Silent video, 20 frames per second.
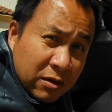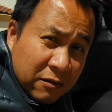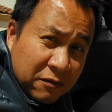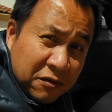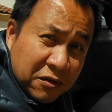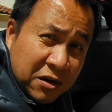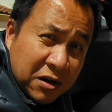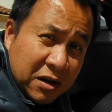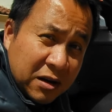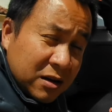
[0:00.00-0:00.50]
in
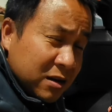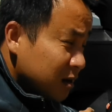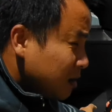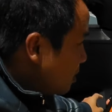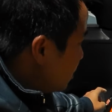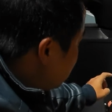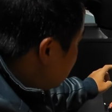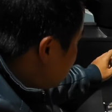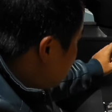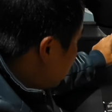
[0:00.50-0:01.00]
front,
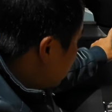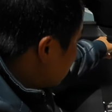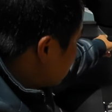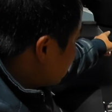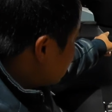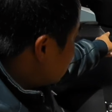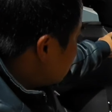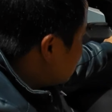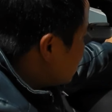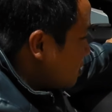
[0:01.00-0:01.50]
plus
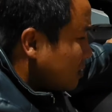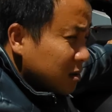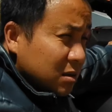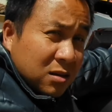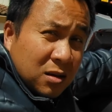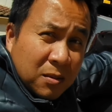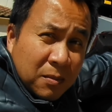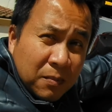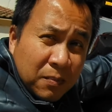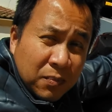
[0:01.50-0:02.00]

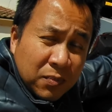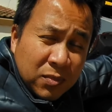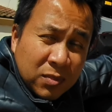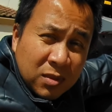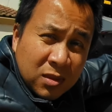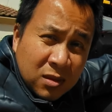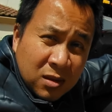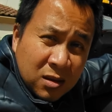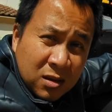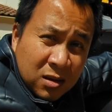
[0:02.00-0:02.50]
the
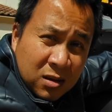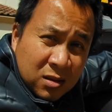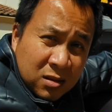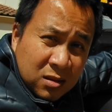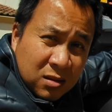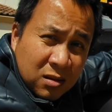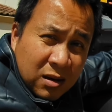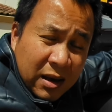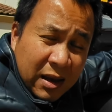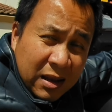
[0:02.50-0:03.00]

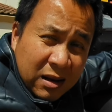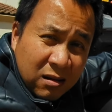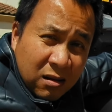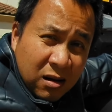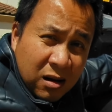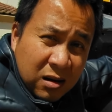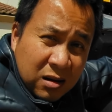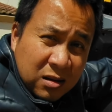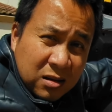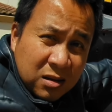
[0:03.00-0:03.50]

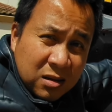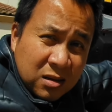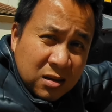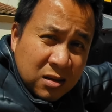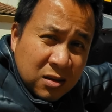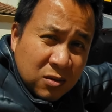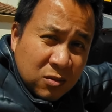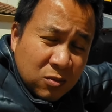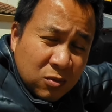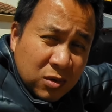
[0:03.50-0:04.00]
headlock,
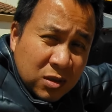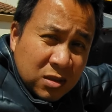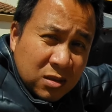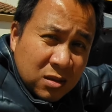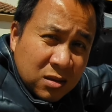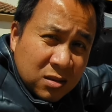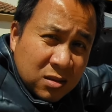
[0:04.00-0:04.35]
which is